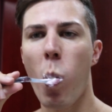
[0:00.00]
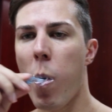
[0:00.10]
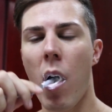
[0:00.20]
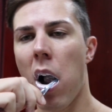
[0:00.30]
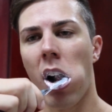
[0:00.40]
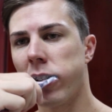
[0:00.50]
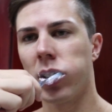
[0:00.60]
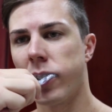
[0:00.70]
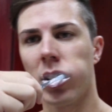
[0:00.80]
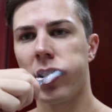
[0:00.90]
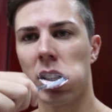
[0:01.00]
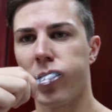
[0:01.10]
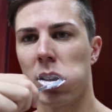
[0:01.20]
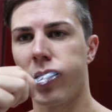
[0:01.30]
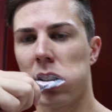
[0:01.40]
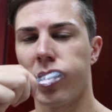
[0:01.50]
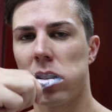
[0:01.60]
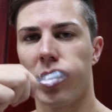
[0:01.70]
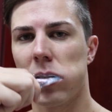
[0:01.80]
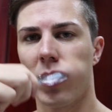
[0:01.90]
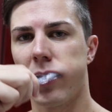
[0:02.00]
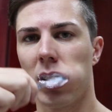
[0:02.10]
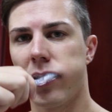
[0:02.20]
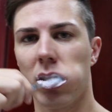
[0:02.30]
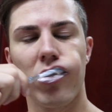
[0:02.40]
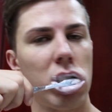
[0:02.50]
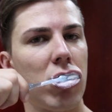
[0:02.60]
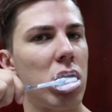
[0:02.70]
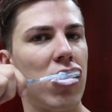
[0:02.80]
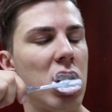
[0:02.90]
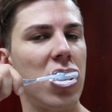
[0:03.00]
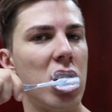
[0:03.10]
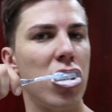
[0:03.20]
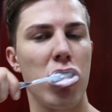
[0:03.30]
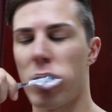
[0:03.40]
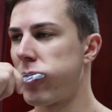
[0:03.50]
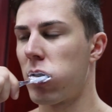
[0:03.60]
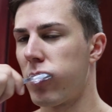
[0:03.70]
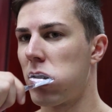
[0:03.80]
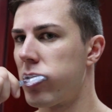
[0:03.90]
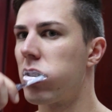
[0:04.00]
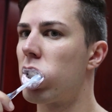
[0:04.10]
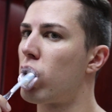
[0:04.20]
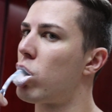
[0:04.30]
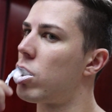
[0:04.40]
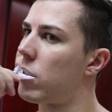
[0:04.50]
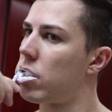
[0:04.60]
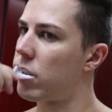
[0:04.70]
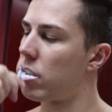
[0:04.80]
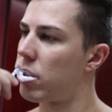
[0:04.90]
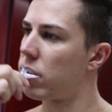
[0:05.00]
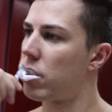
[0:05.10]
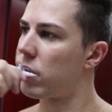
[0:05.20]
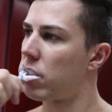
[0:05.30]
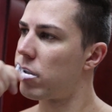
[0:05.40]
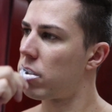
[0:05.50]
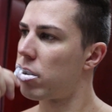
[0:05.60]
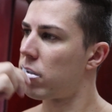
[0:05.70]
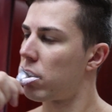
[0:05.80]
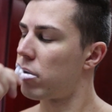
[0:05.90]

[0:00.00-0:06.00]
in my toothpaste, so then I just use something natural. You can go for, like, I don't know, vegan stuff or whatever.